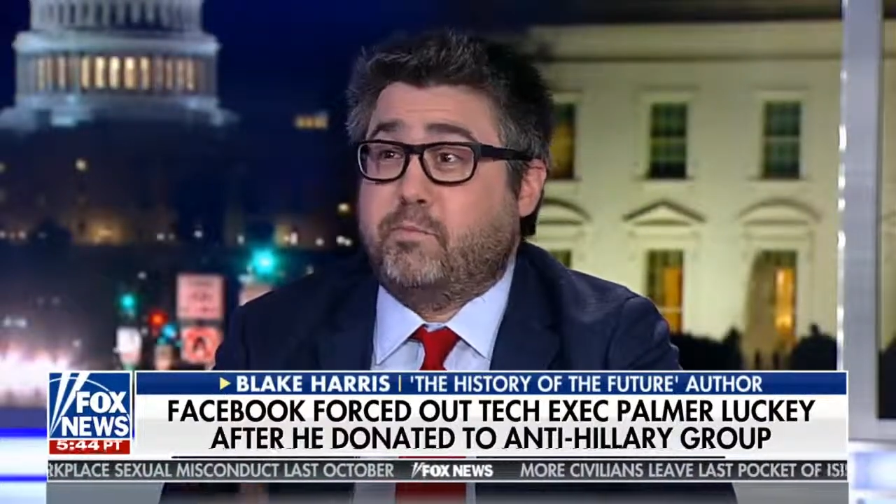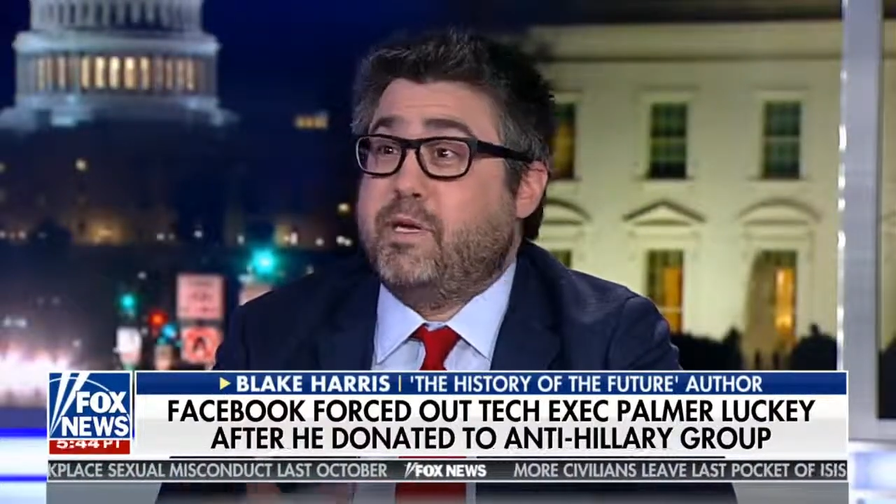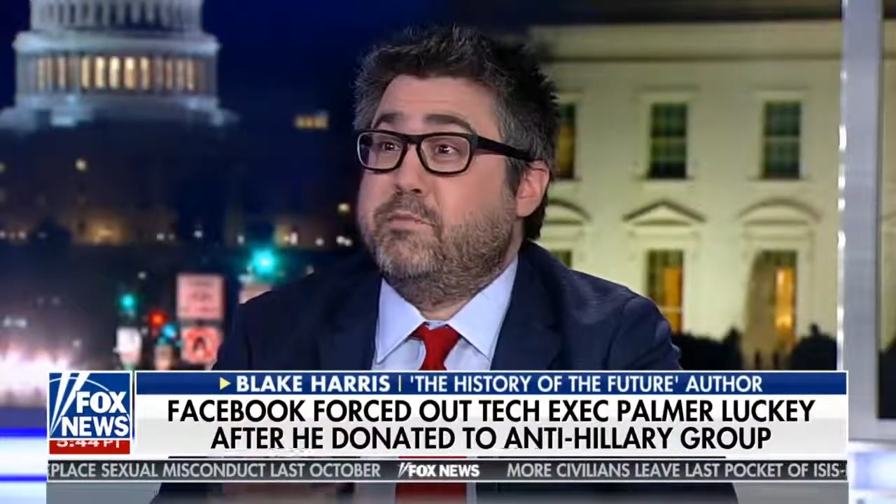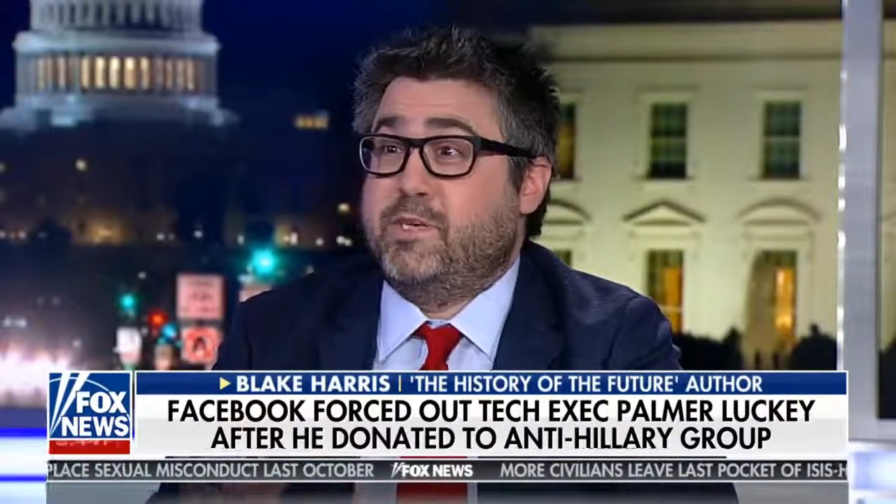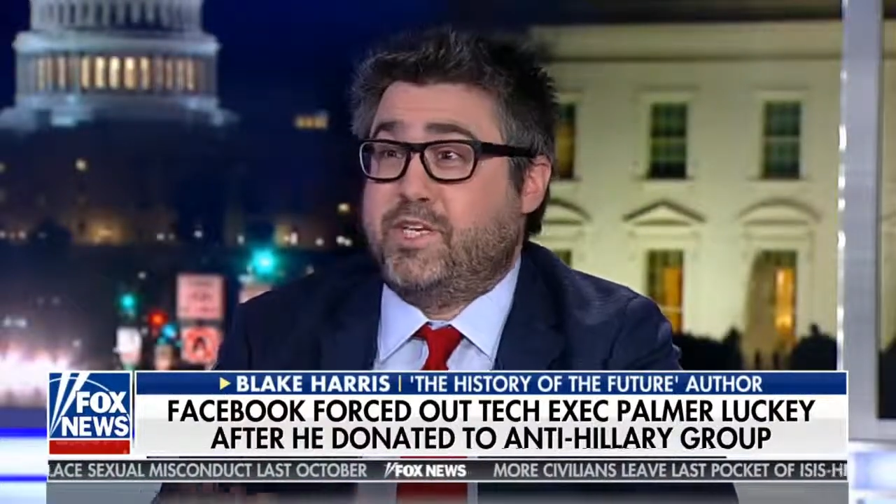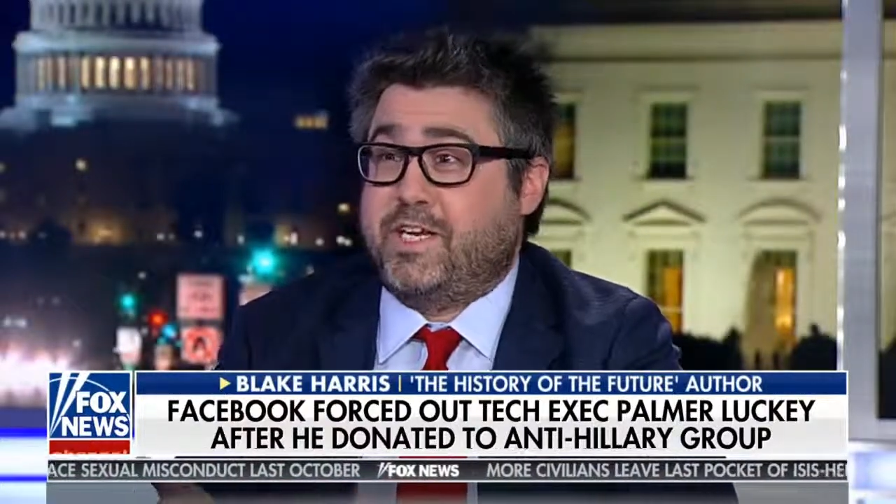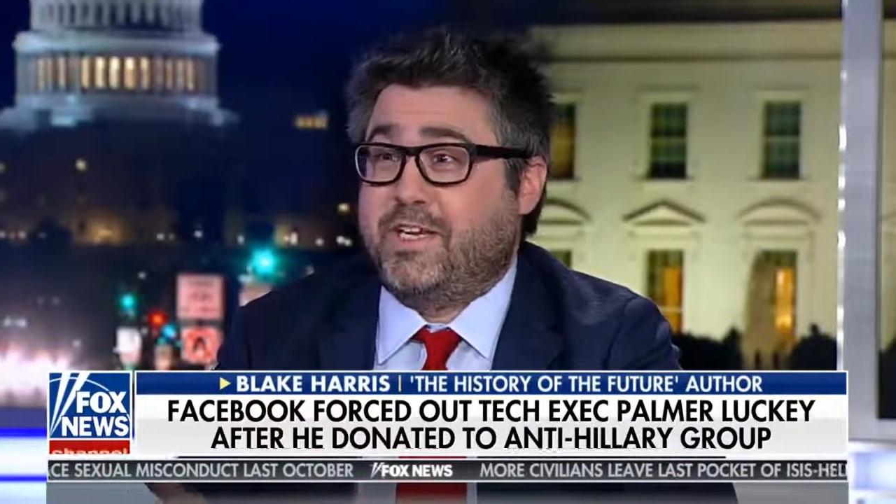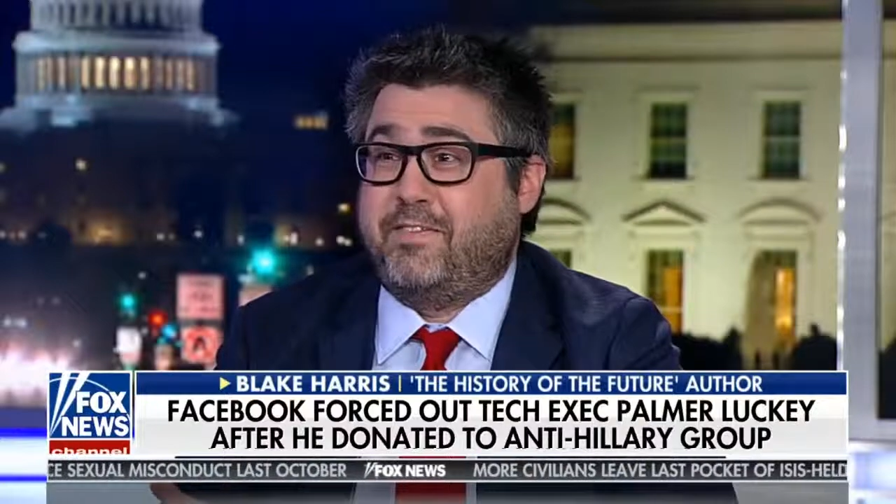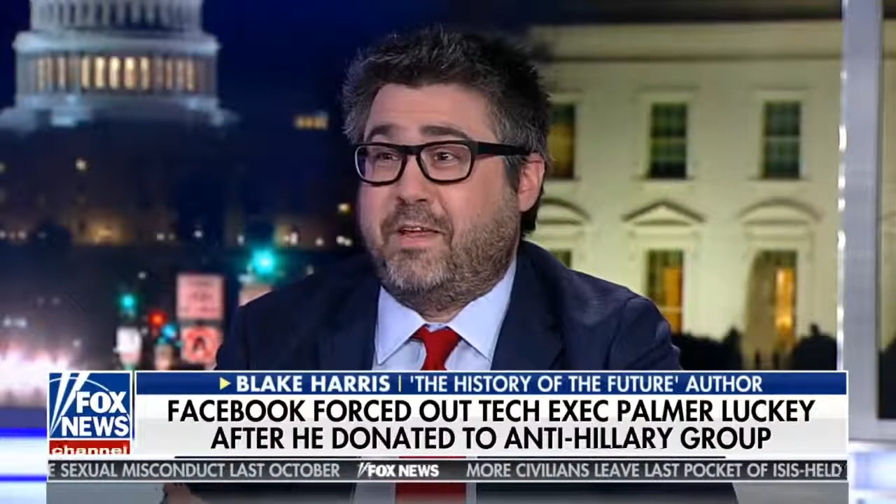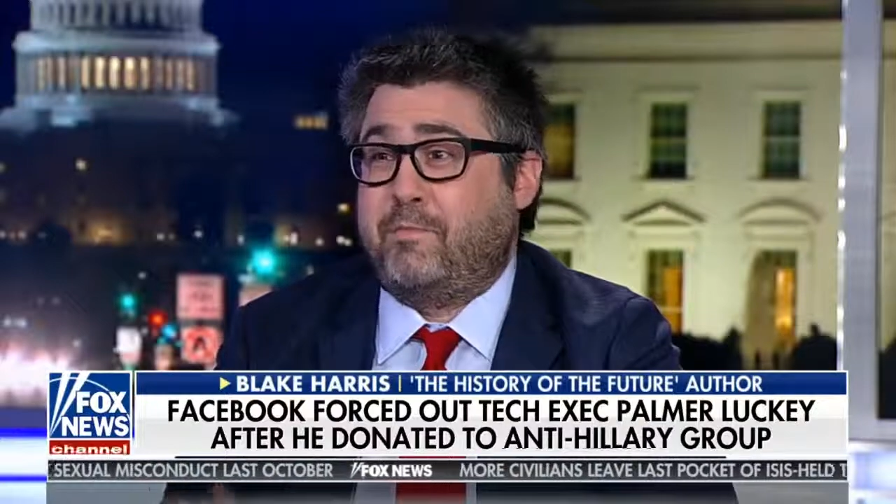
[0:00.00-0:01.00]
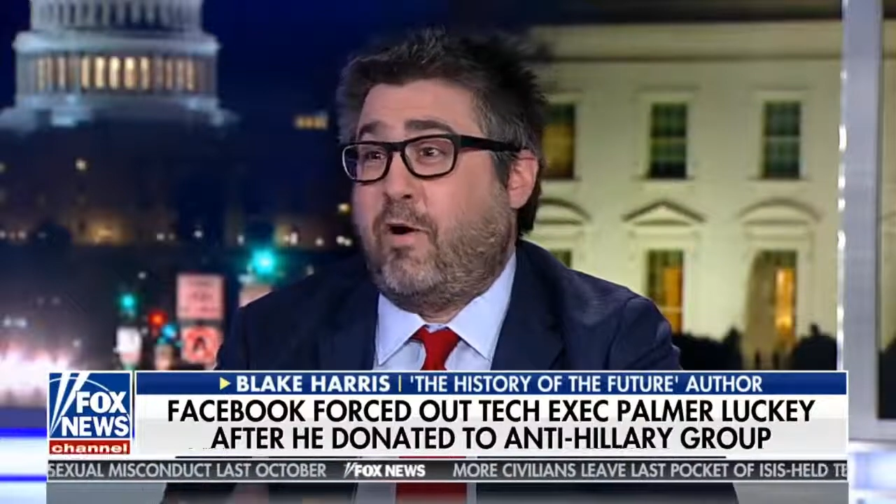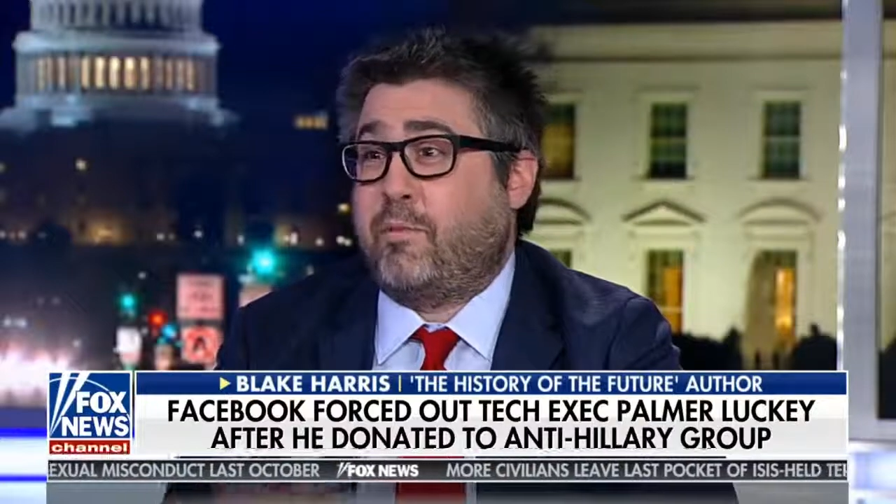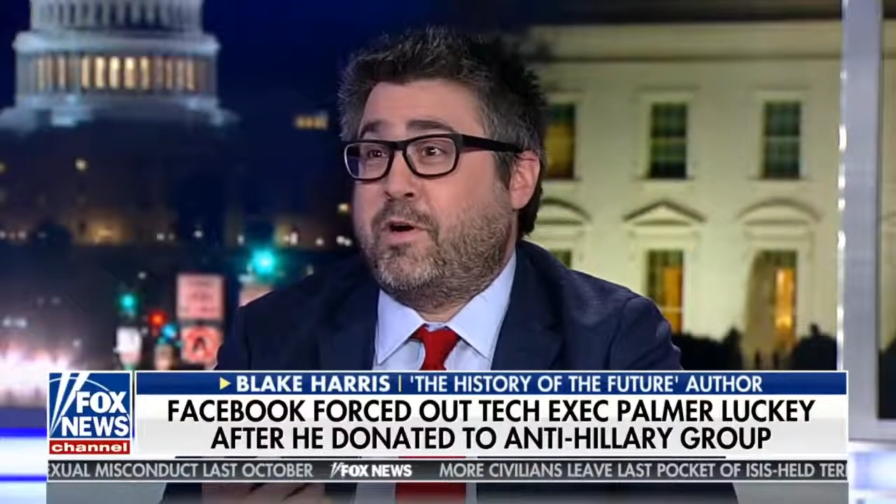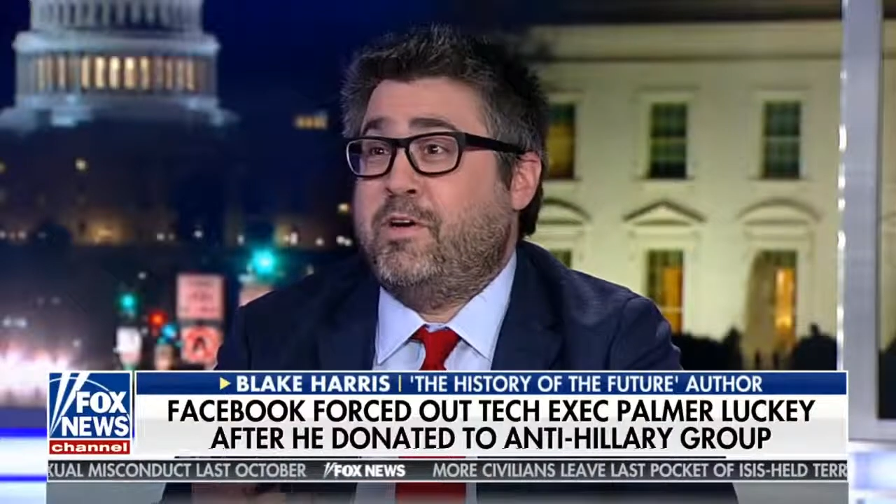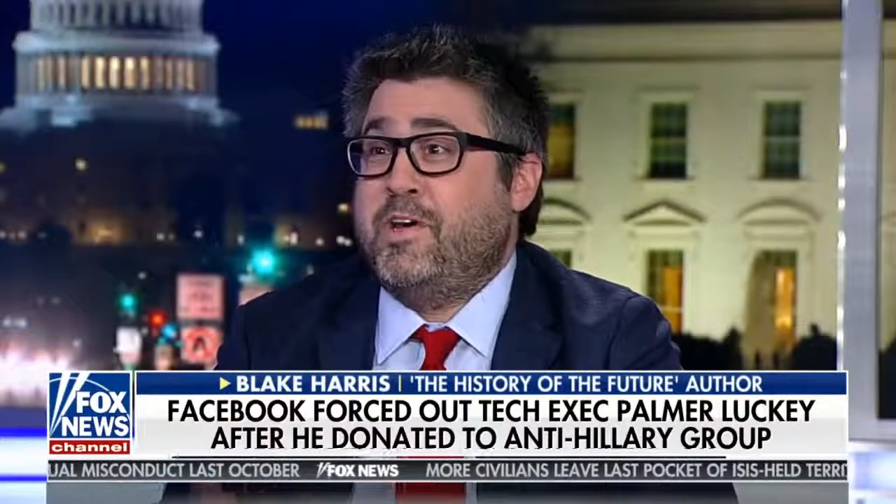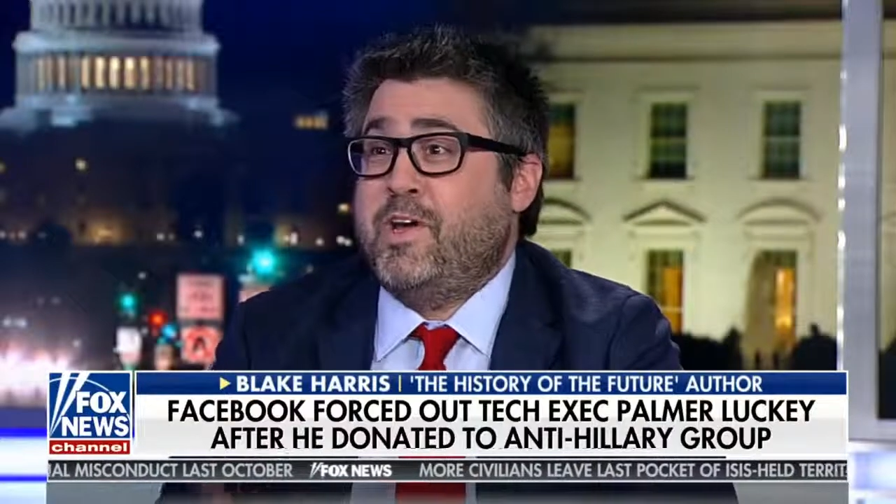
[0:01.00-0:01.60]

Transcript: meme machine, and that Palmer